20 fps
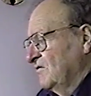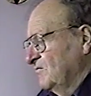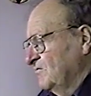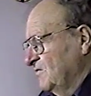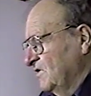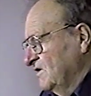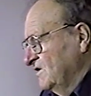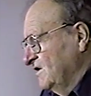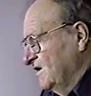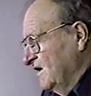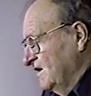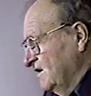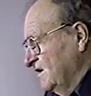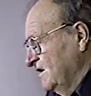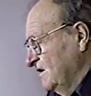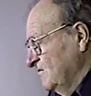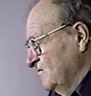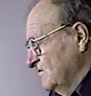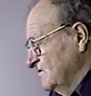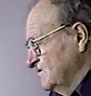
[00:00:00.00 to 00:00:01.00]
but yet
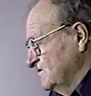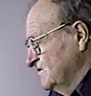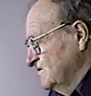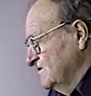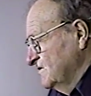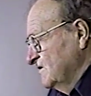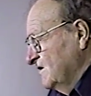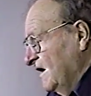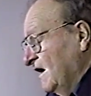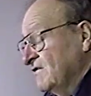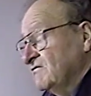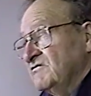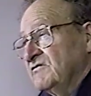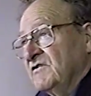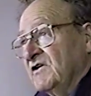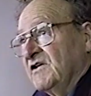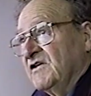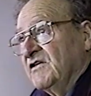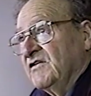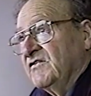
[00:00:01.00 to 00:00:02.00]
he was
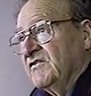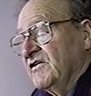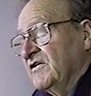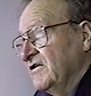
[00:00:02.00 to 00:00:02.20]
castrated. See?